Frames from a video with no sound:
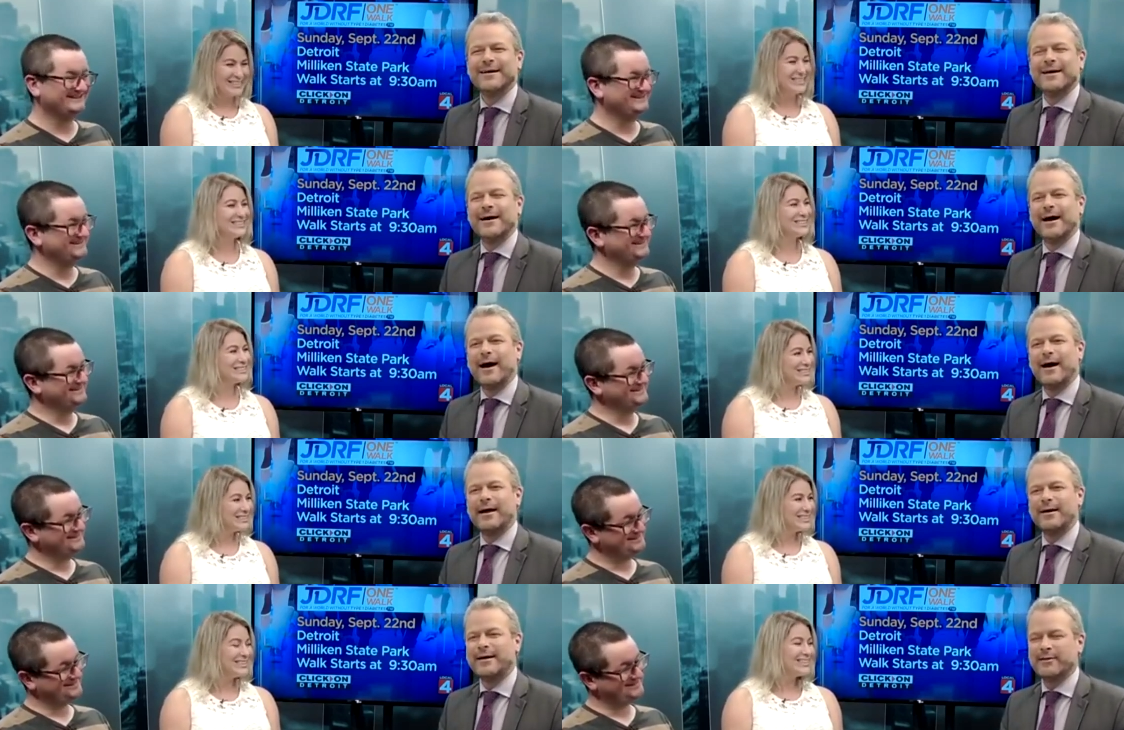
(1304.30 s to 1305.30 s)
Speaker 1: Uh,
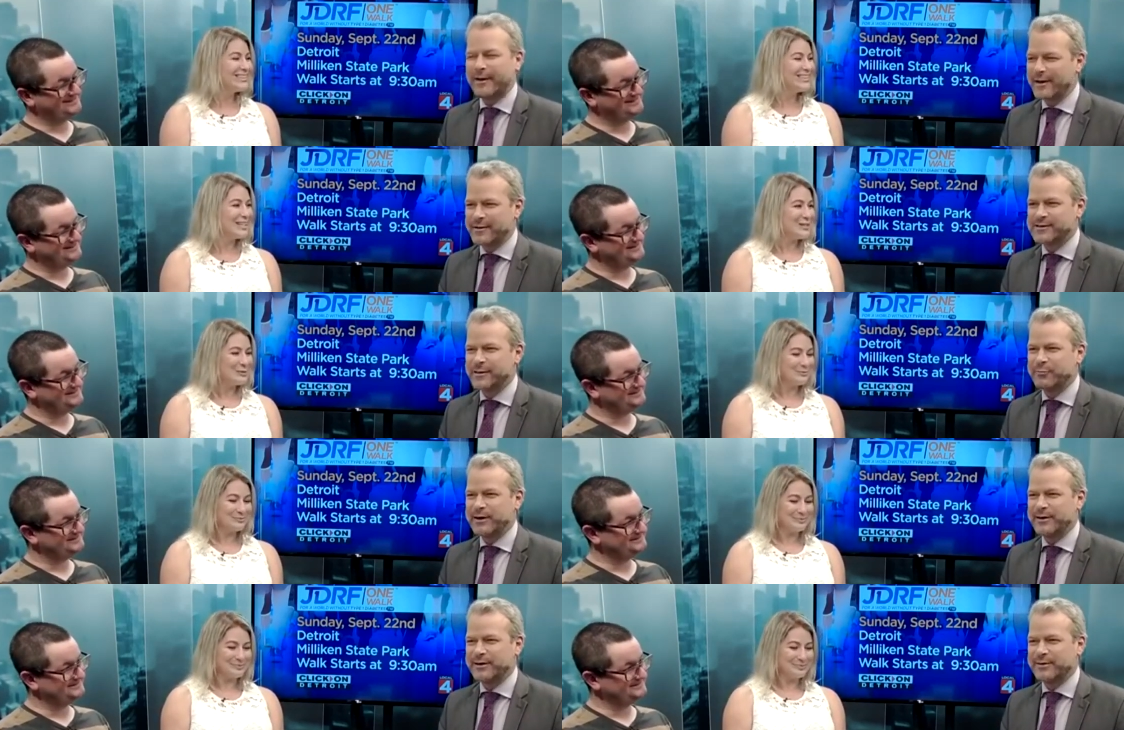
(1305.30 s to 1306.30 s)
anything else that we need to
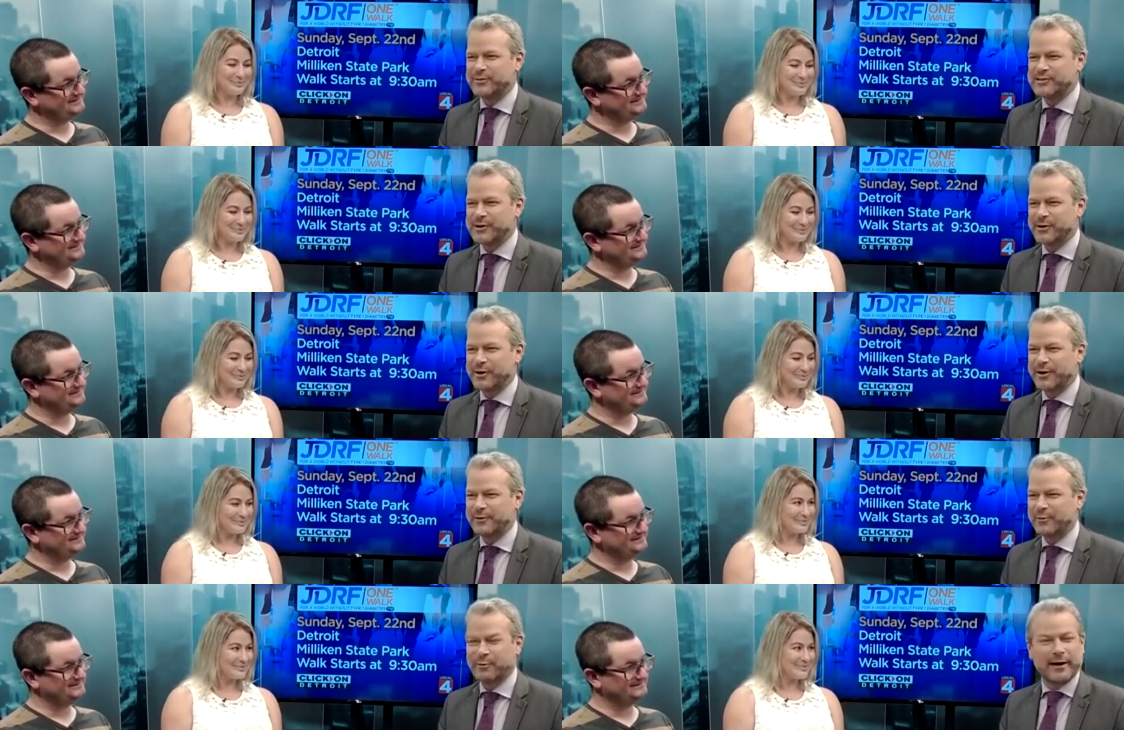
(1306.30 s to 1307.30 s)
get to, Sarah and or
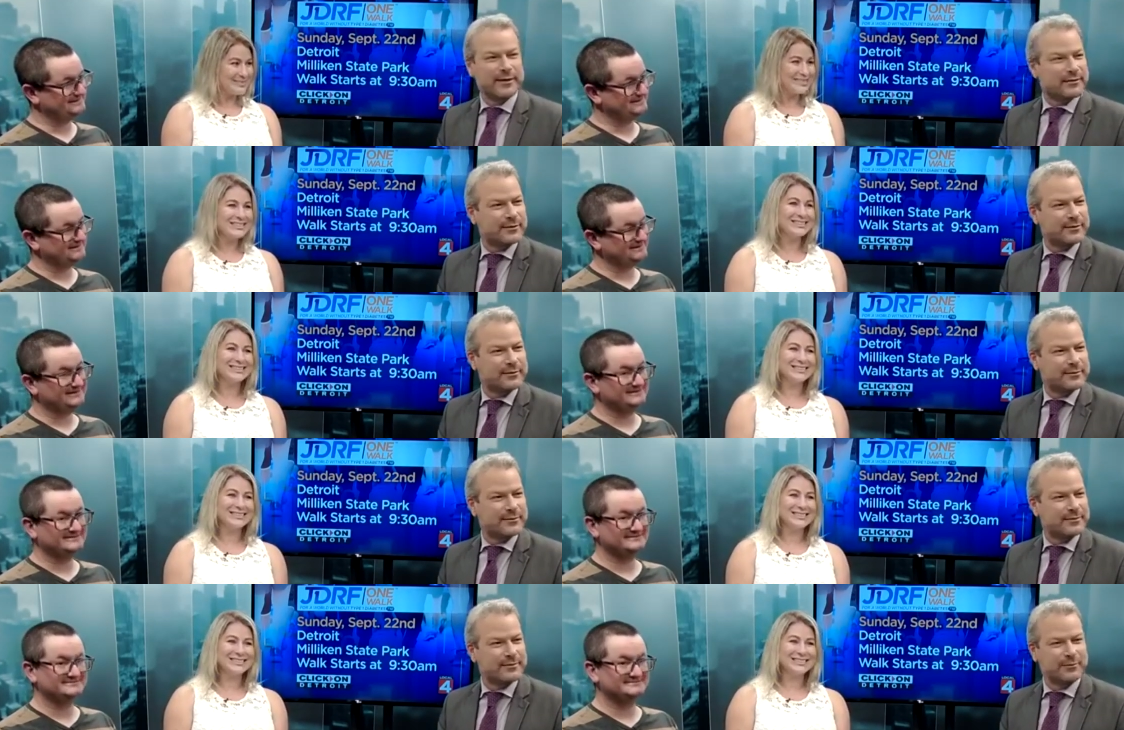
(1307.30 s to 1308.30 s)
Matt?
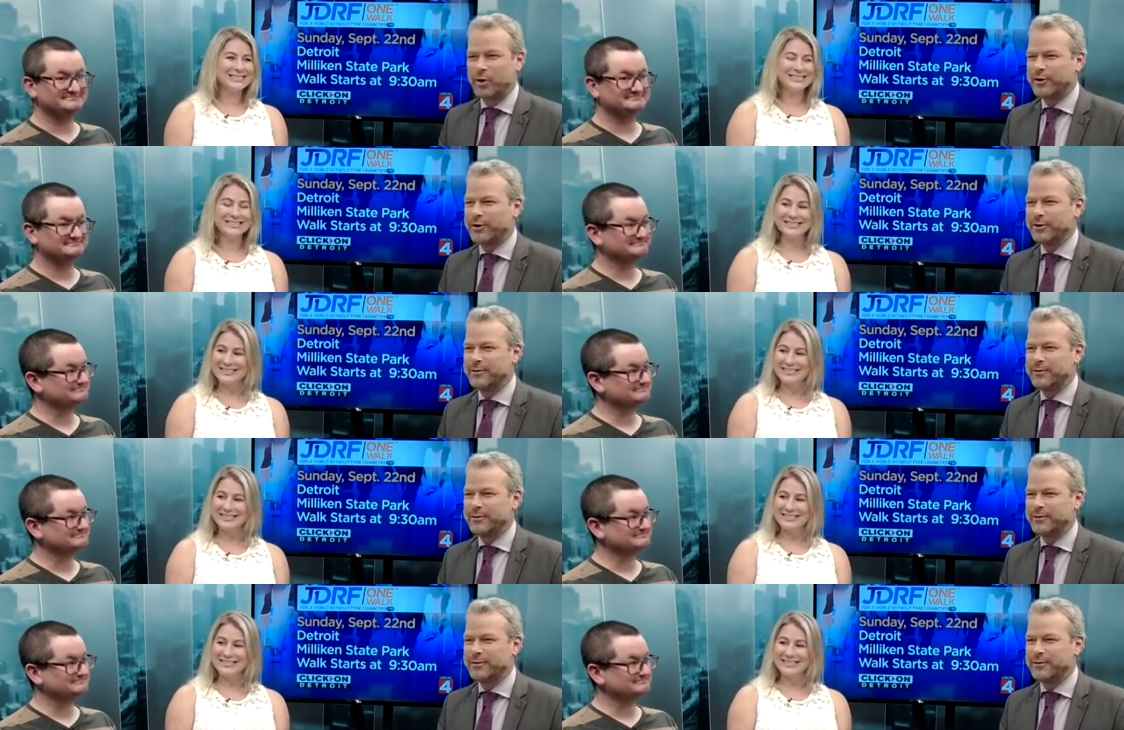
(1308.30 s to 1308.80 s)
We are all good?